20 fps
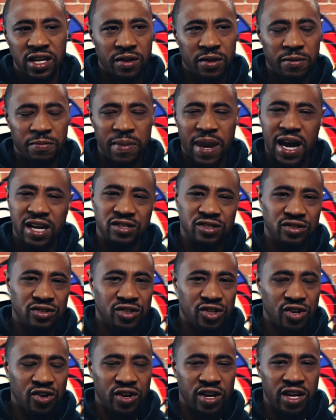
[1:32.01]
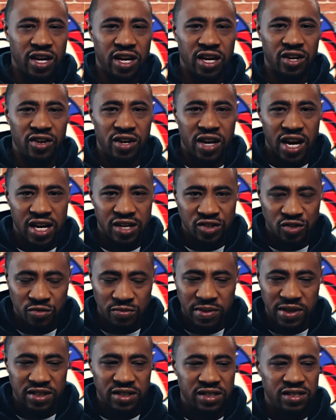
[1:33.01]
the bachelor's degree in international
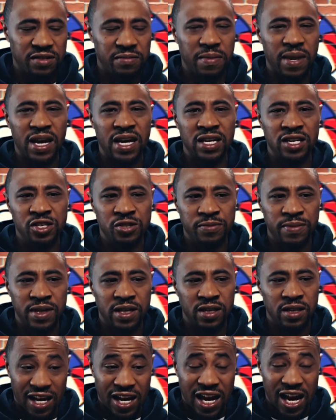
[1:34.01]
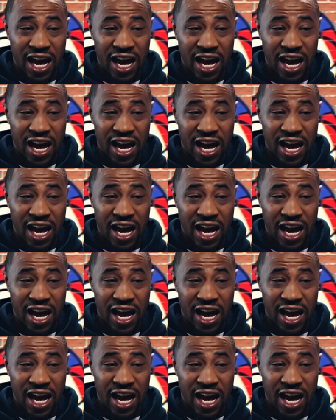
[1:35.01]
business and management.